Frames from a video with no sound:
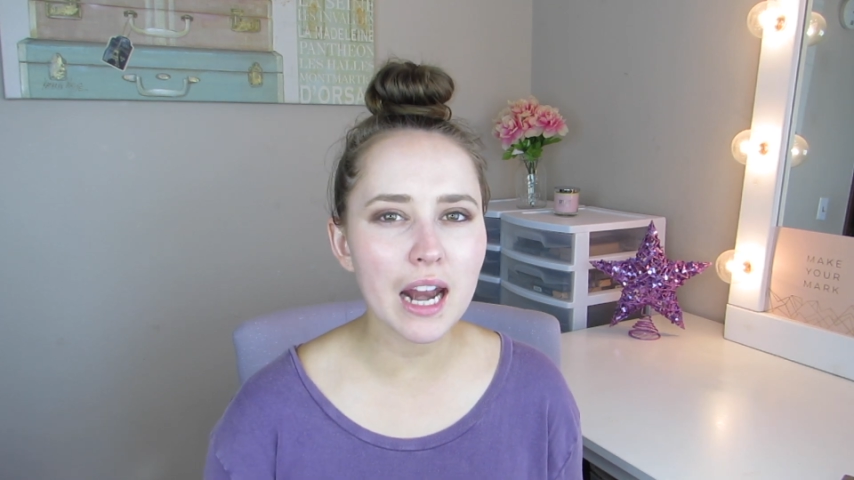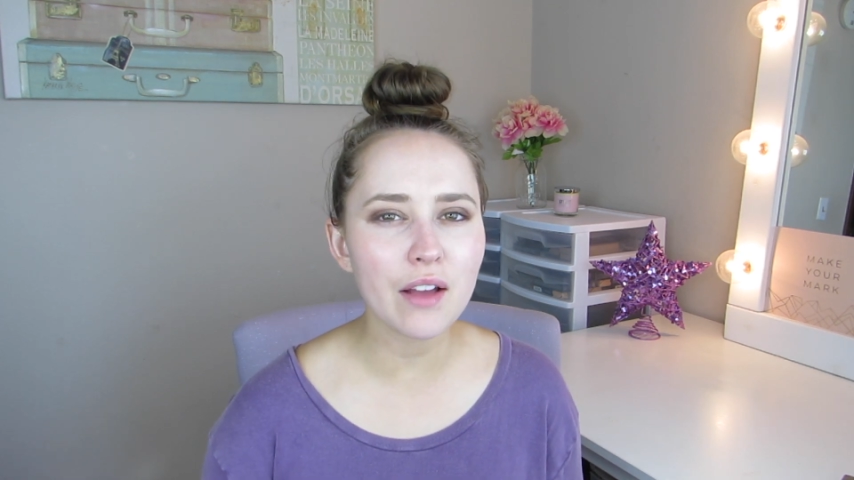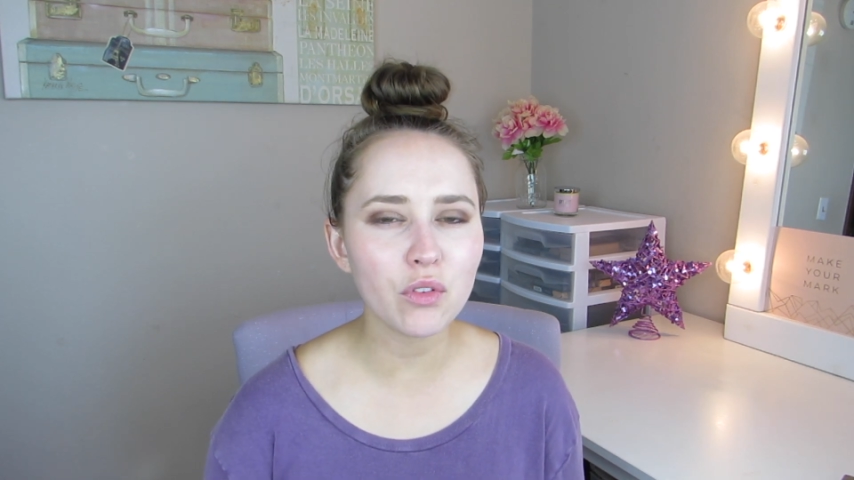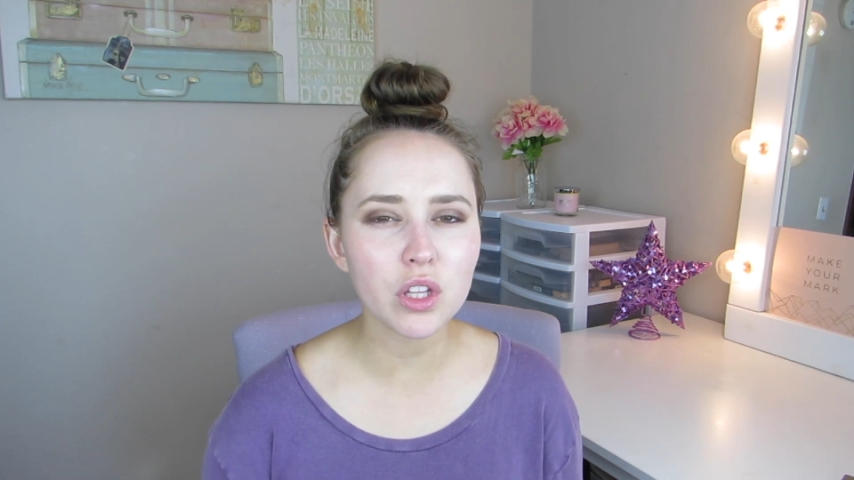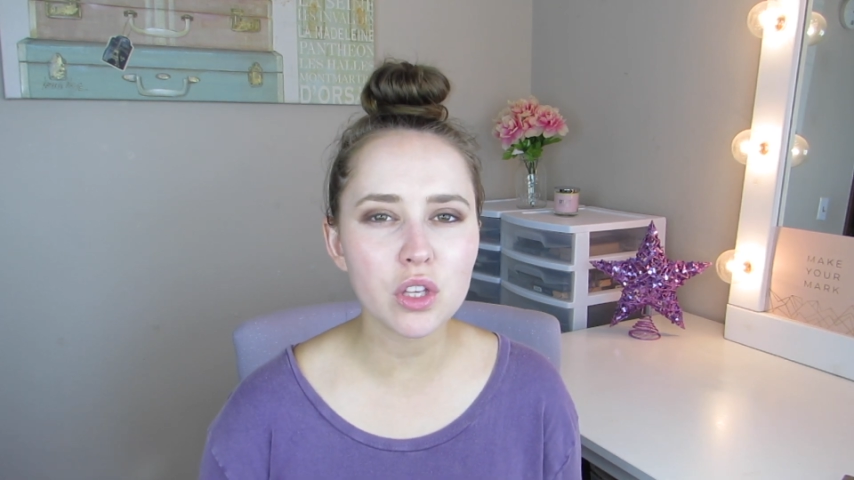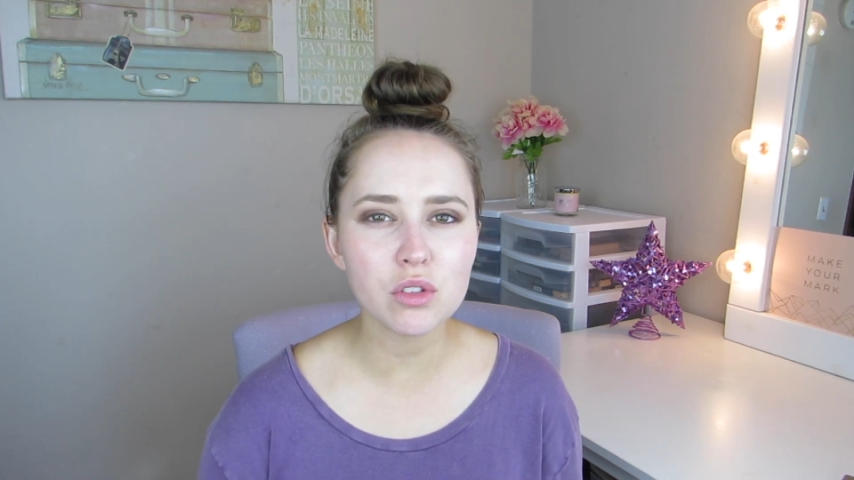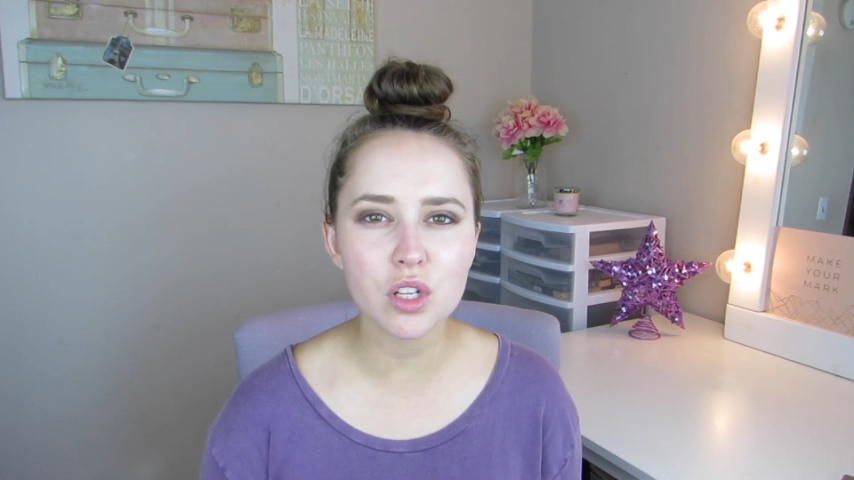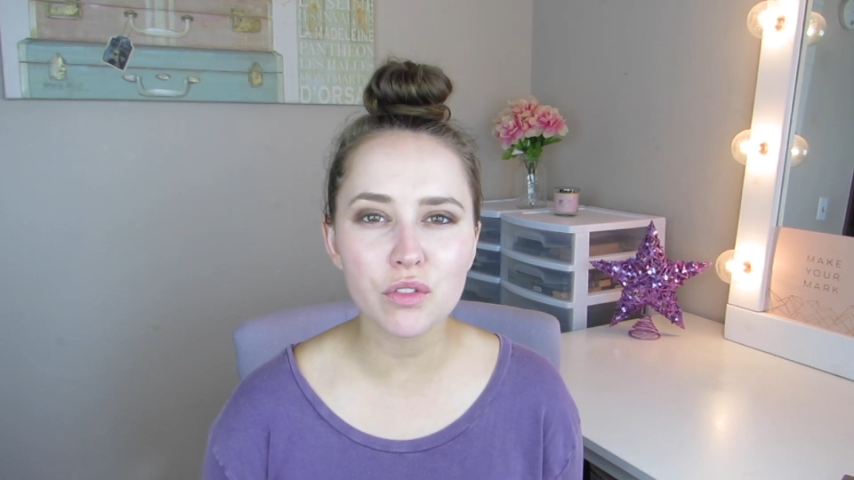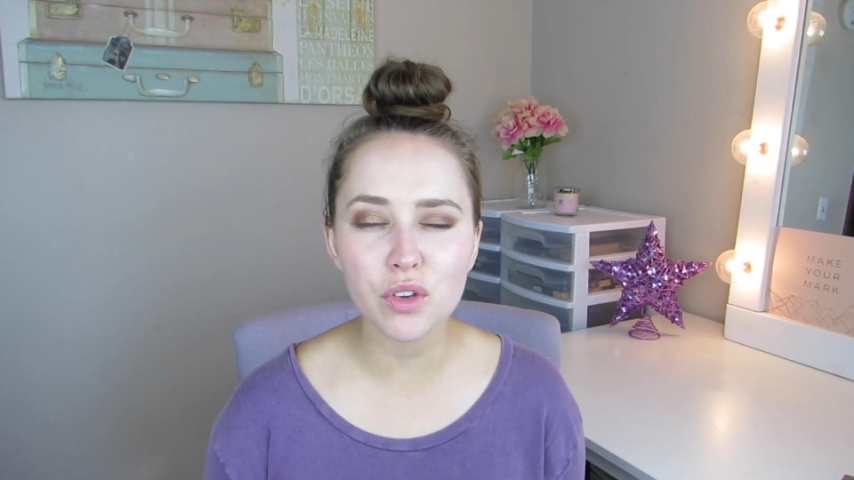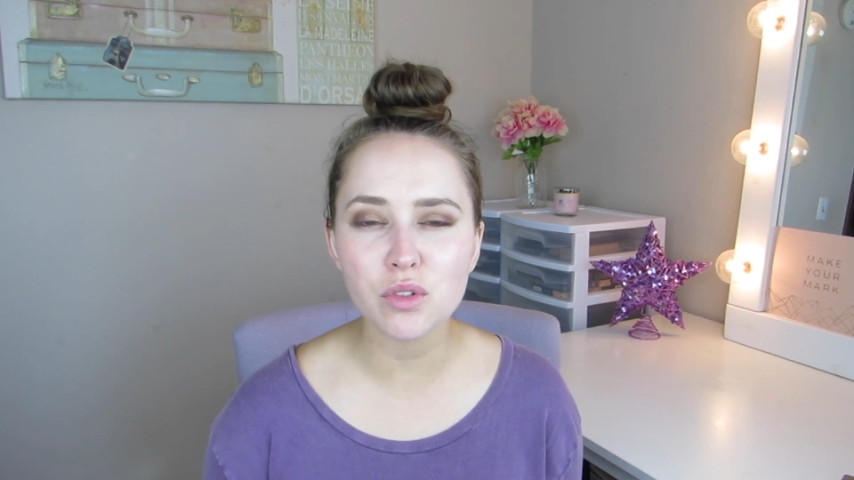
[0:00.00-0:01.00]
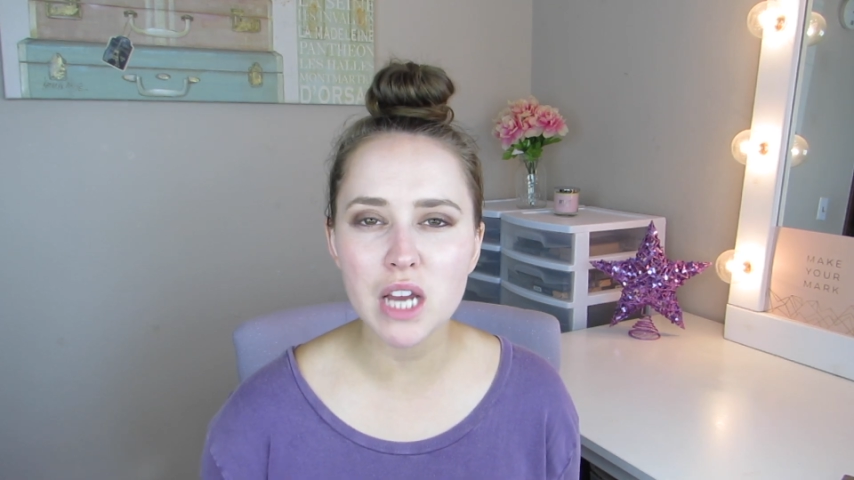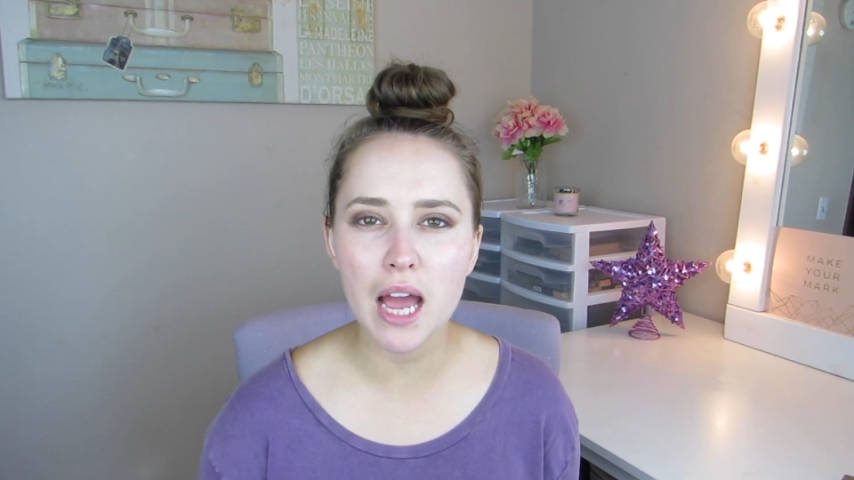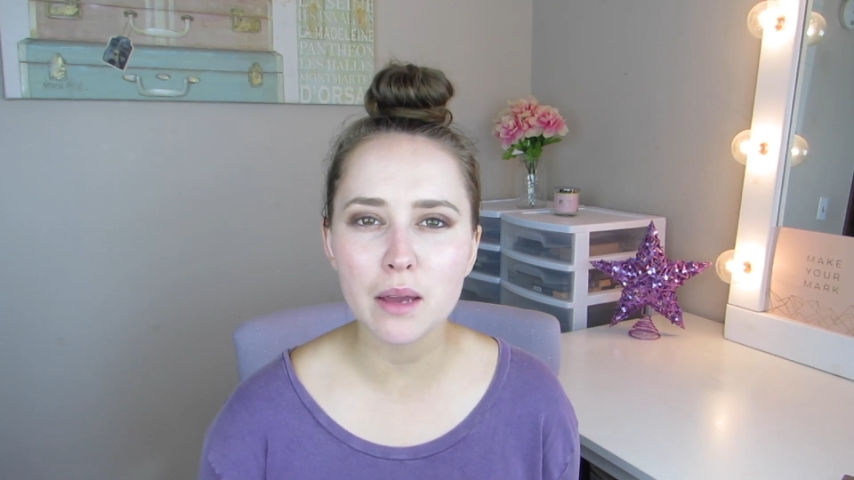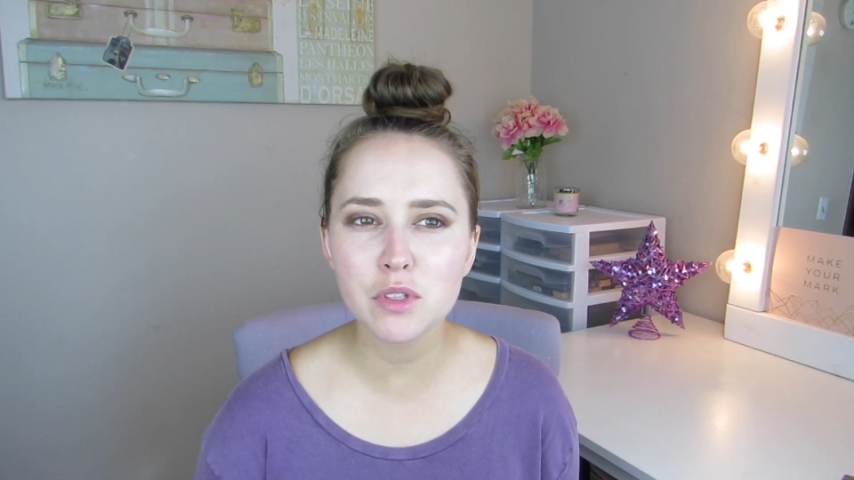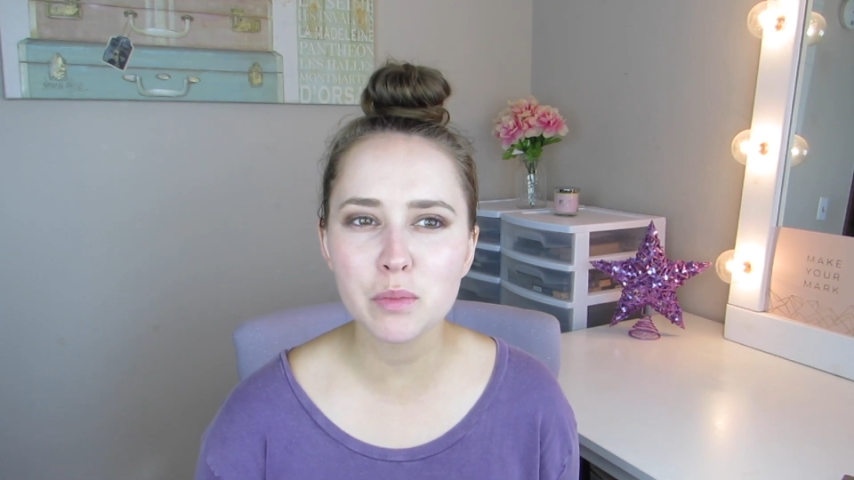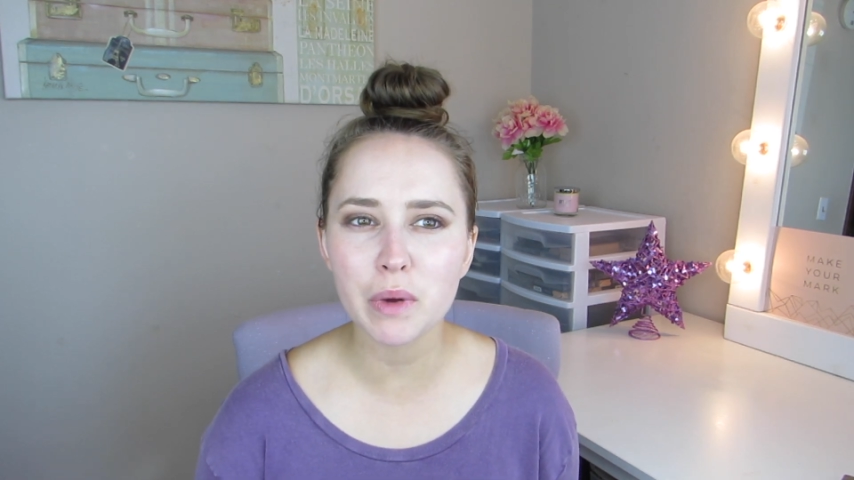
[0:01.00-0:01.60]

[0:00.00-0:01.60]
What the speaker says: I've only used it a few times,